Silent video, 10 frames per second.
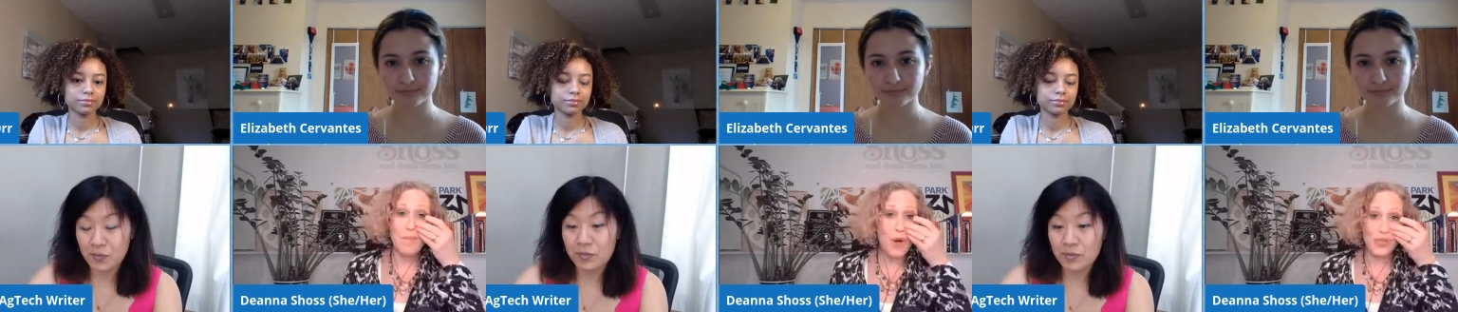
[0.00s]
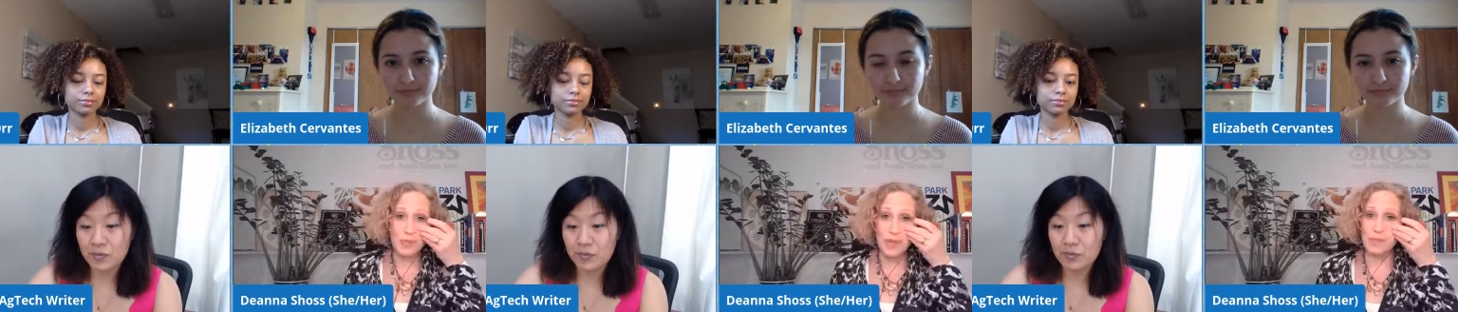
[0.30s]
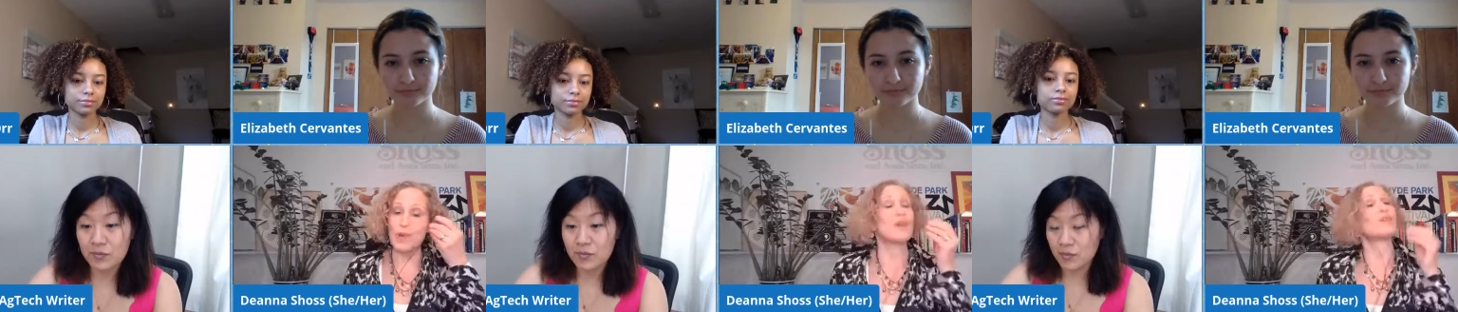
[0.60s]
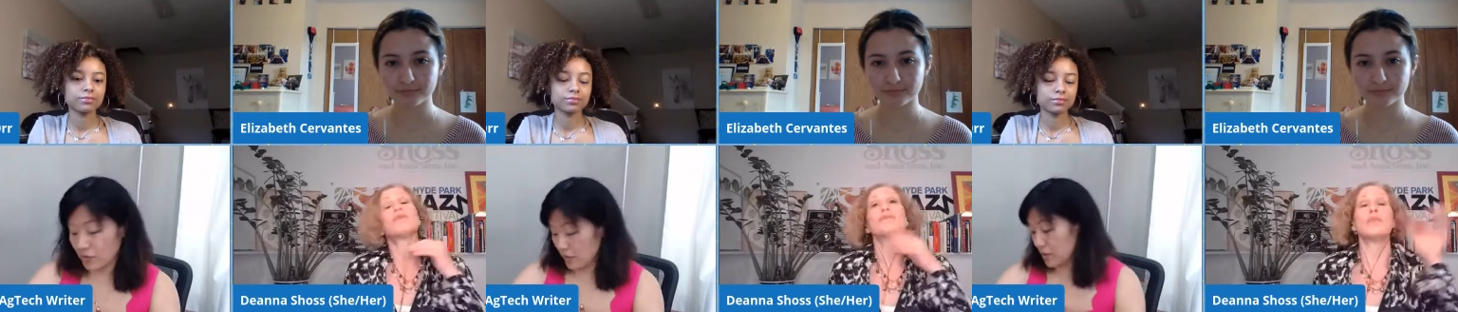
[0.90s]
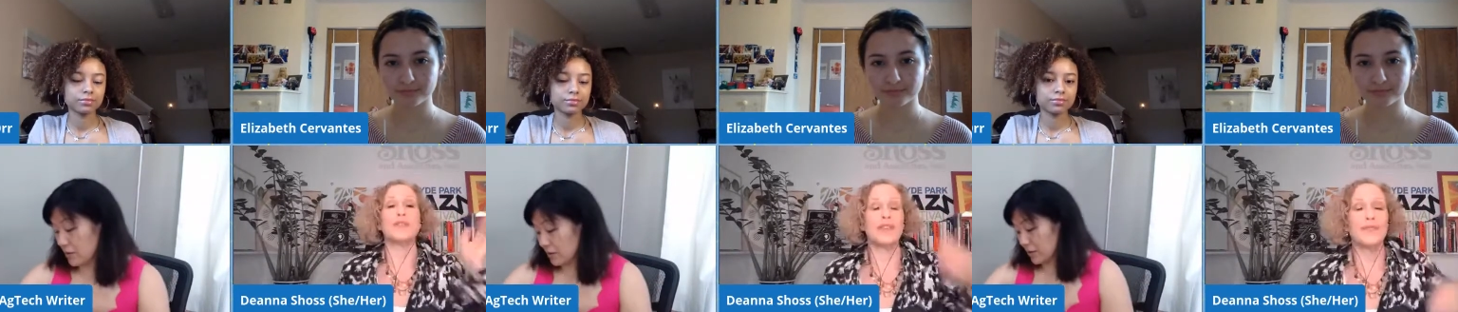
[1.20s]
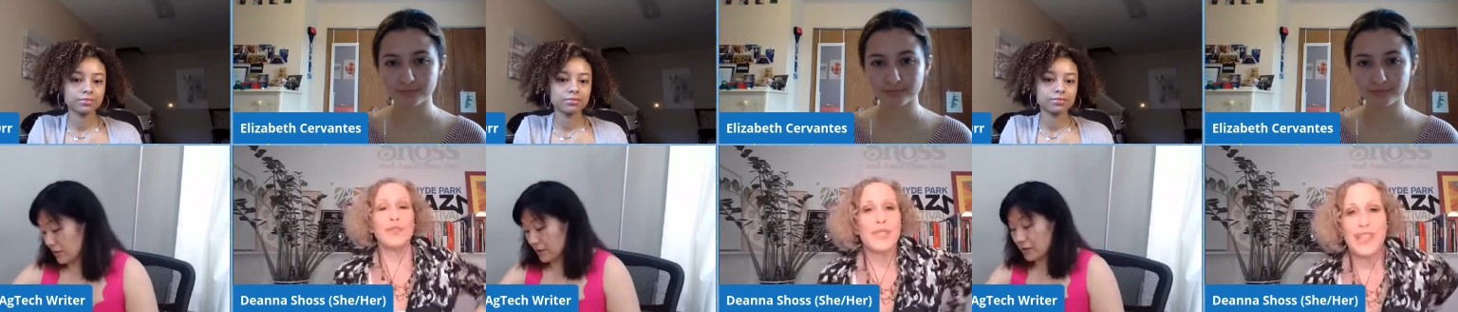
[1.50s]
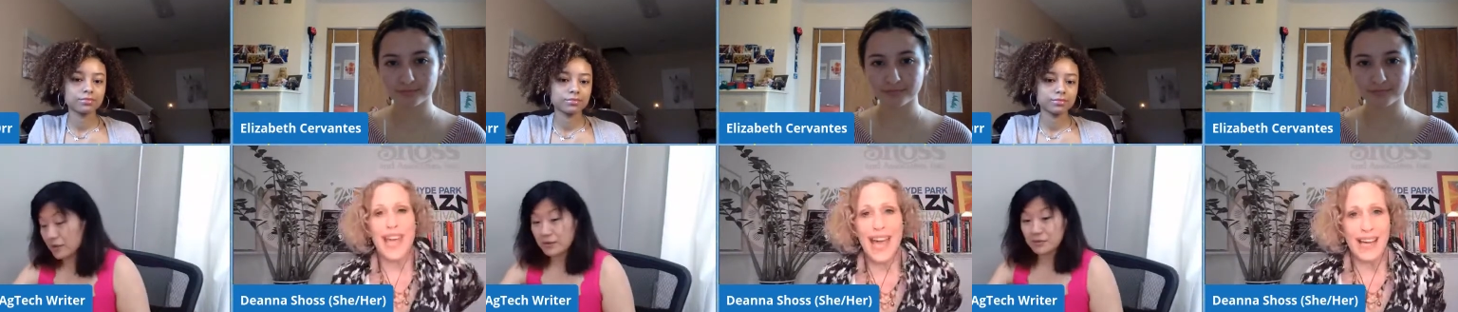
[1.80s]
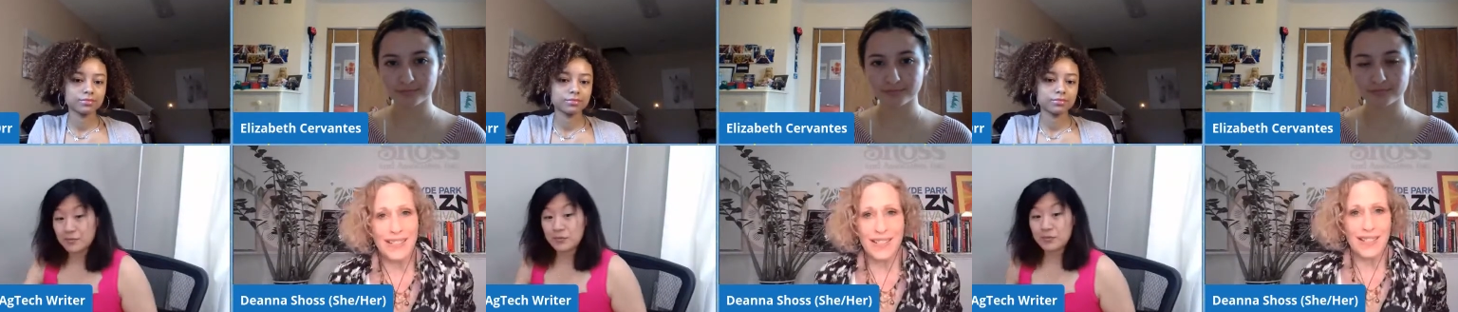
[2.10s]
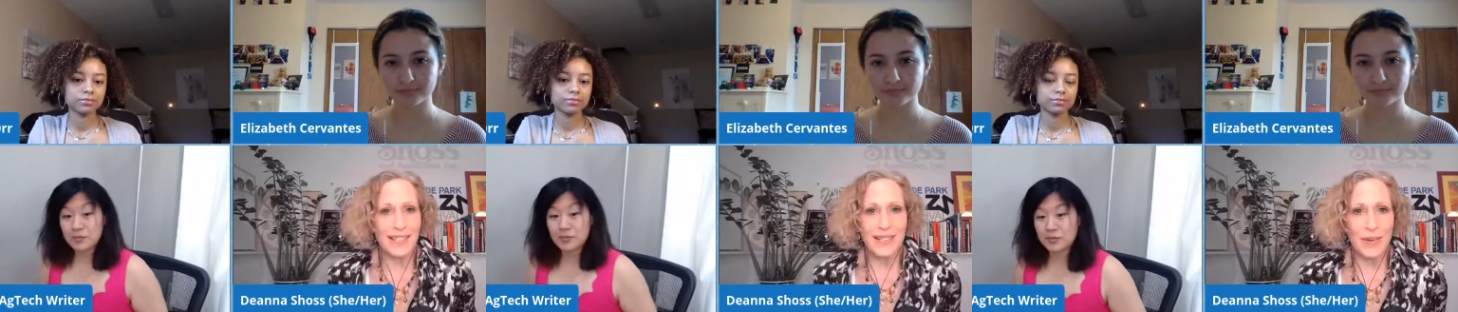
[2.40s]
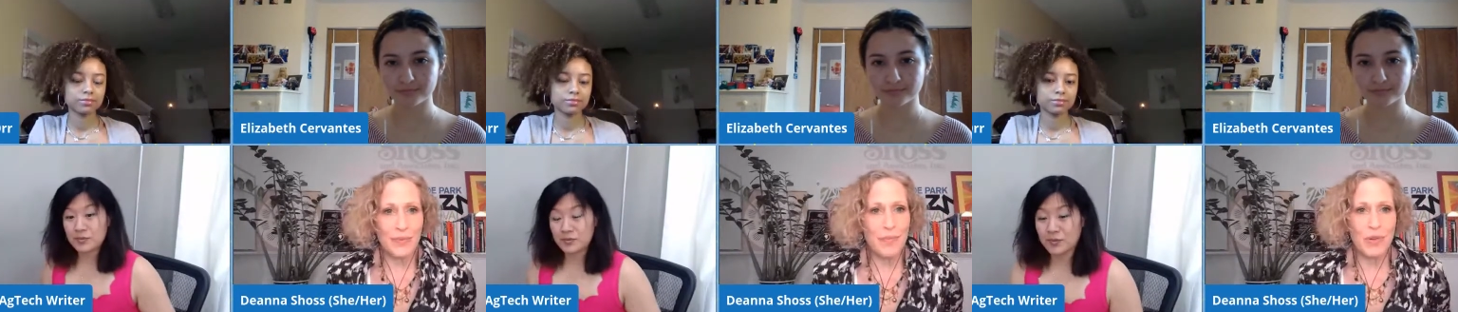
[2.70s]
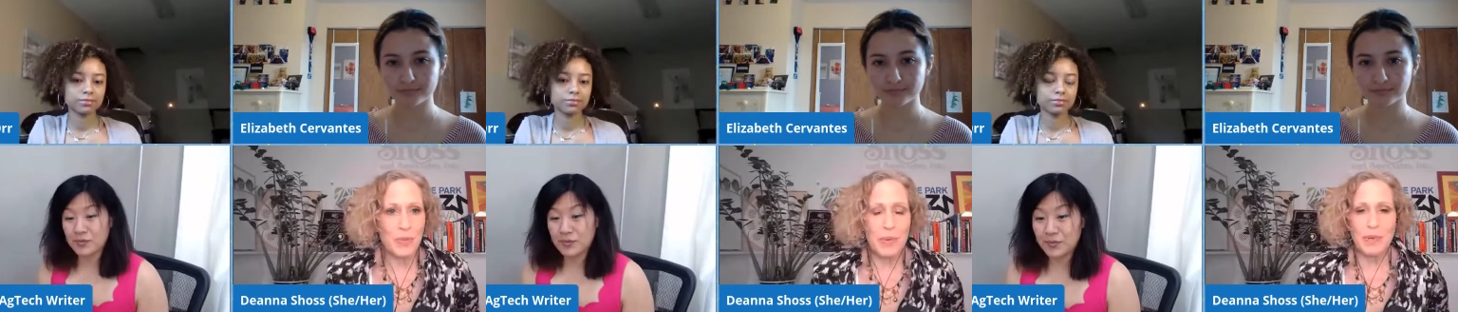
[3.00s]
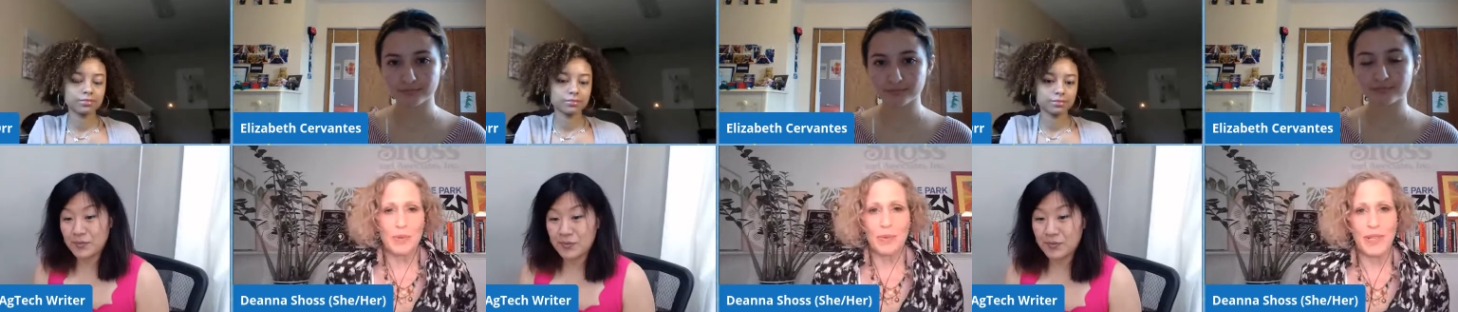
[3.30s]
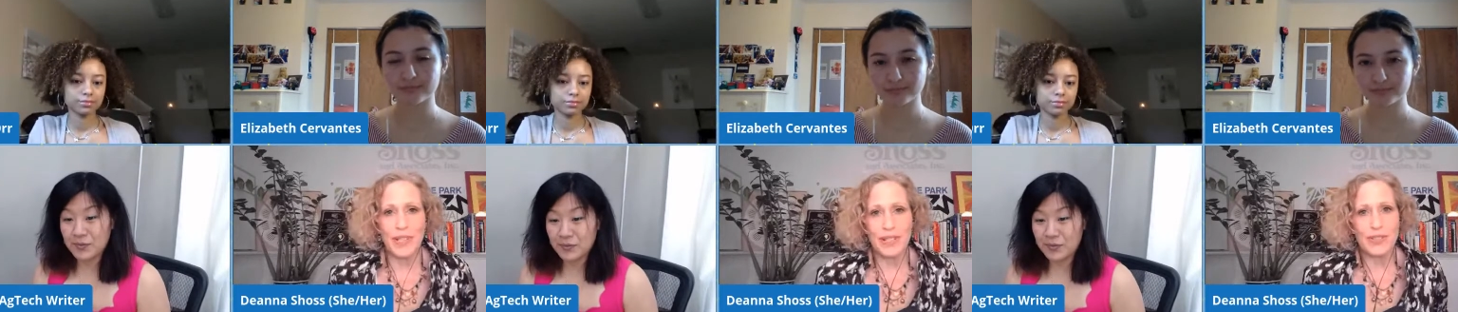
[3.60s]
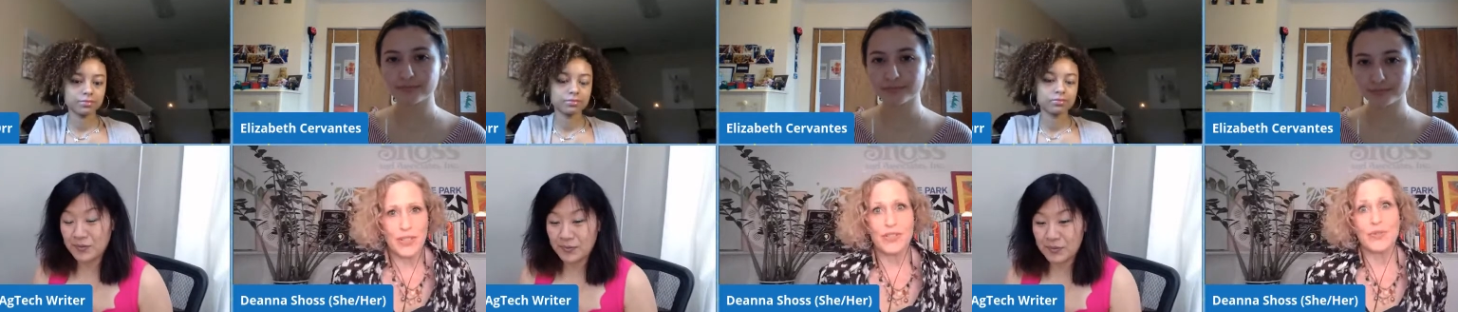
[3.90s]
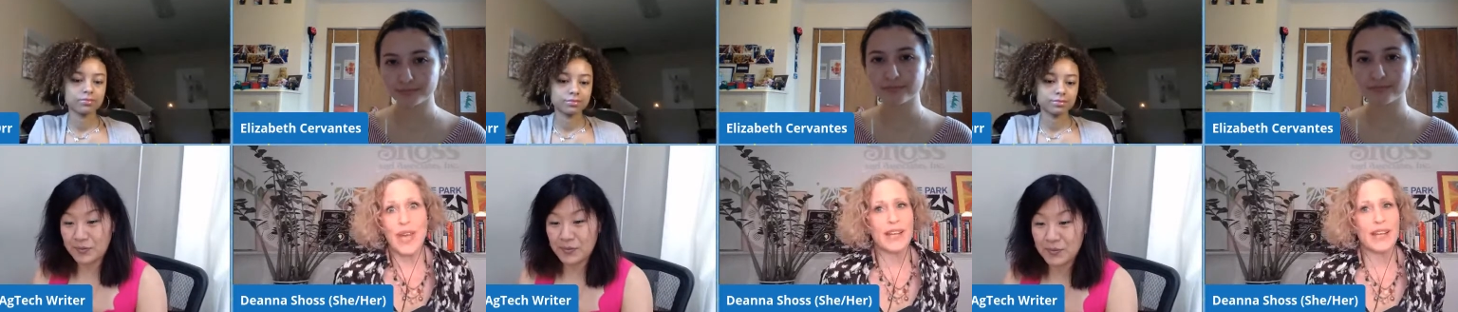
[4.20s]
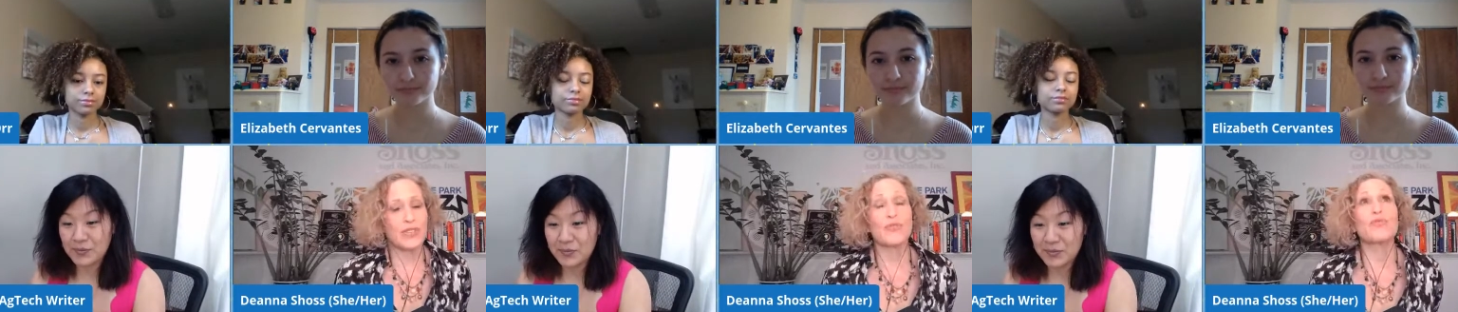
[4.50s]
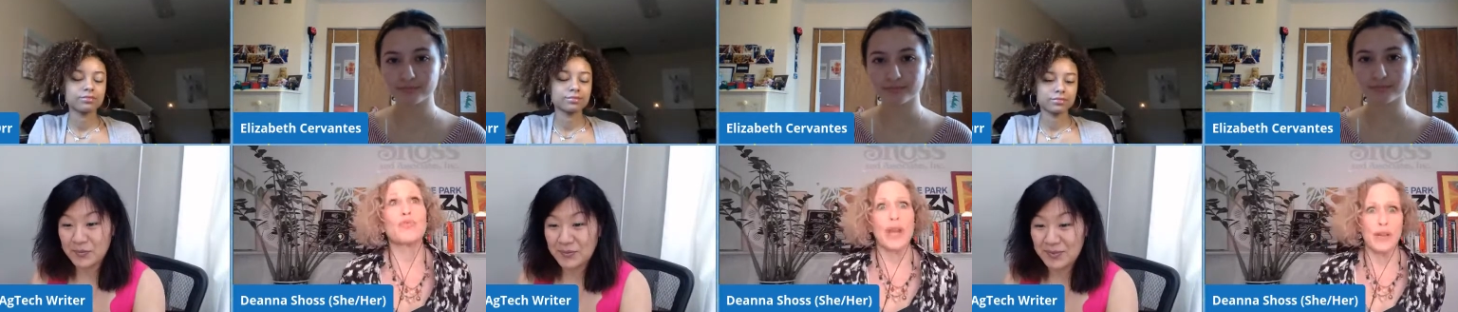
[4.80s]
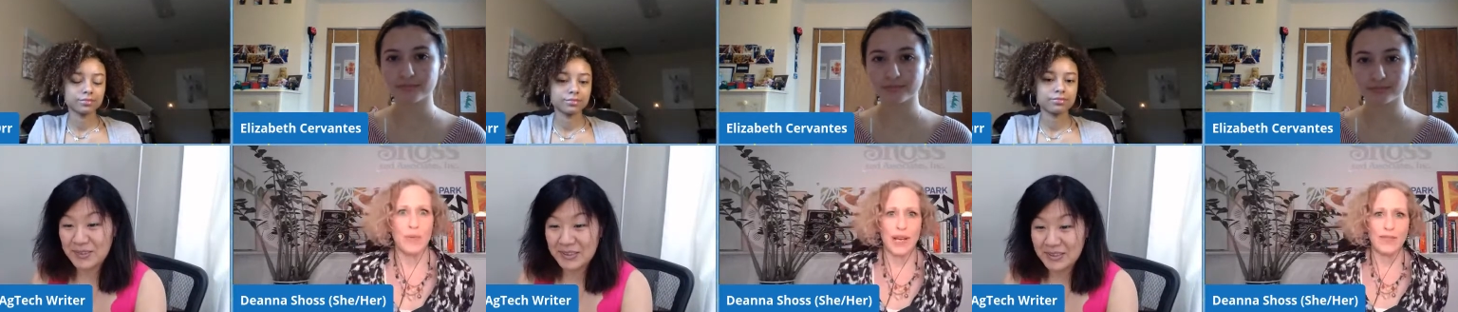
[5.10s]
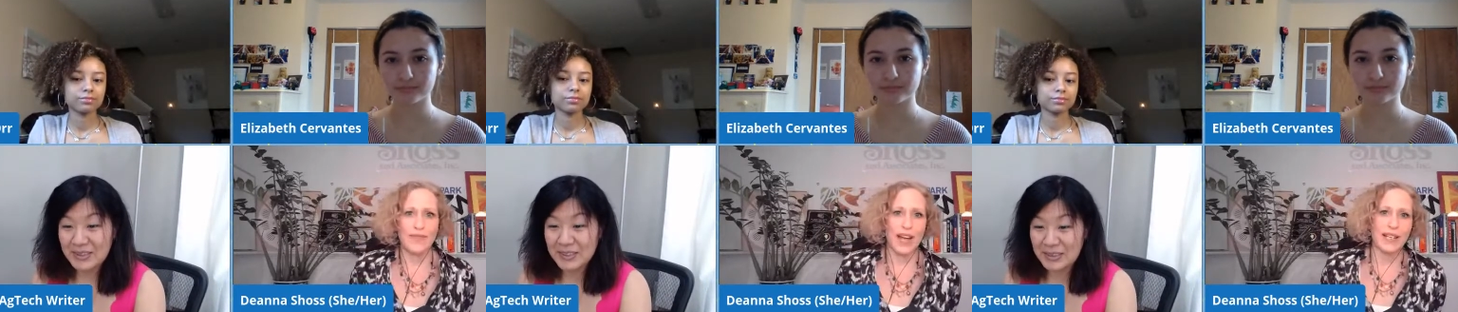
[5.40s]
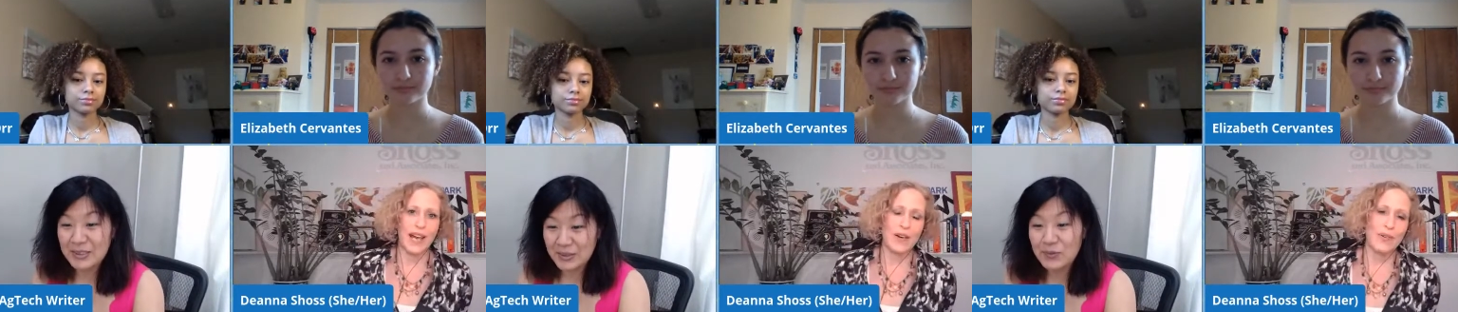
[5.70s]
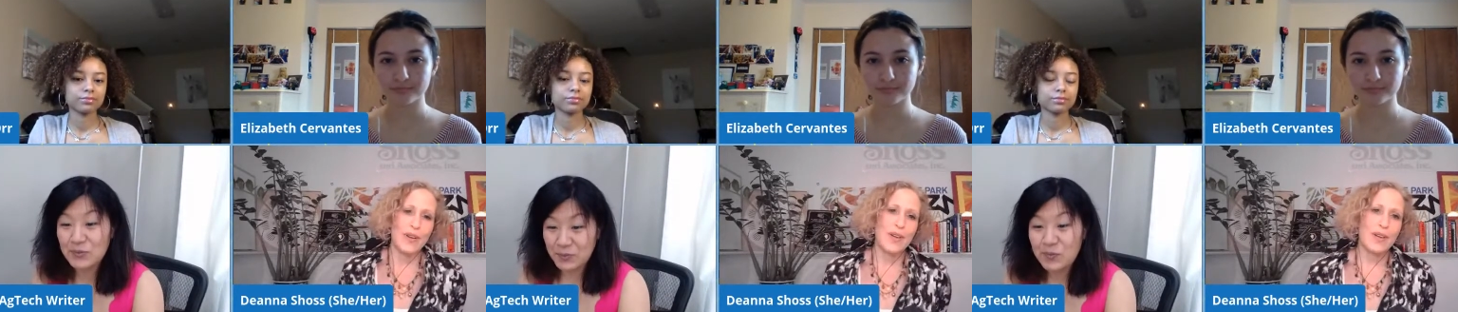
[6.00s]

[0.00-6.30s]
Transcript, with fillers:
Speaker 1: most people will if you just ask you know most people are willing to do that and it's a great way to find out